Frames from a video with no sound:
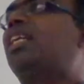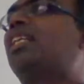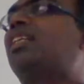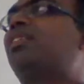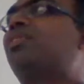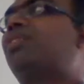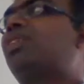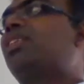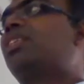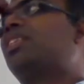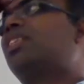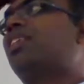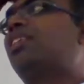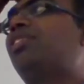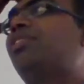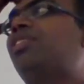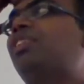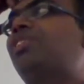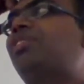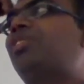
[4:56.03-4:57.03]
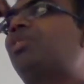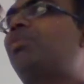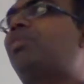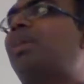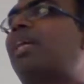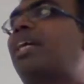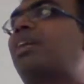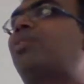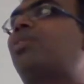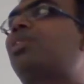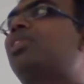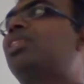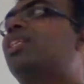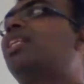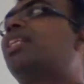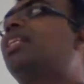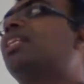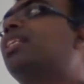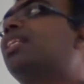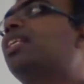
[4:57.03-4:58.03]
In other words, even if you
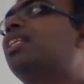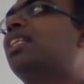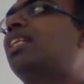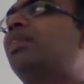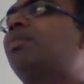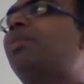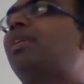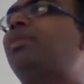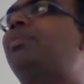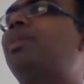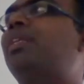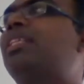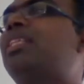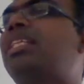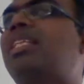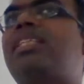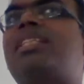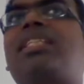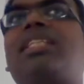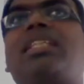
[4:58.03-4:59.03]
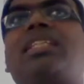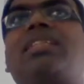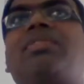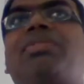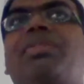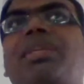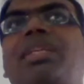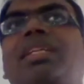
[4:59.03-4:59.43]
backwash or anything, there might be a chance that